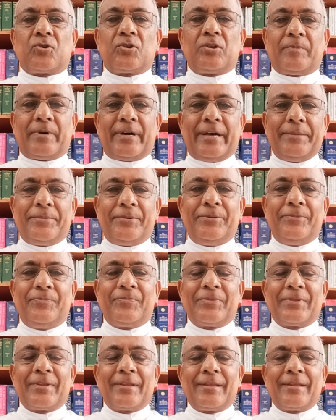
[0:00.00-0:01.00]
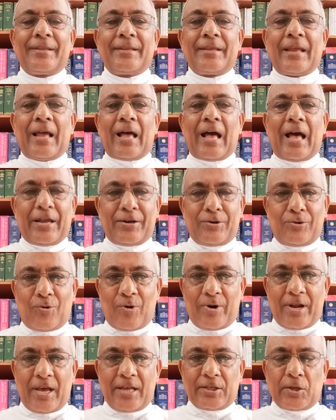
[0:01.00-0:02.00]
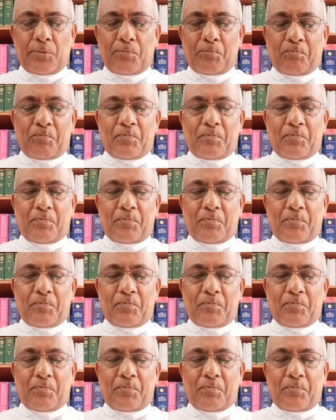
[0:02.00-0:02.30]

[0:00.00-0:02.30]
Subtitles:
of the Bible are known as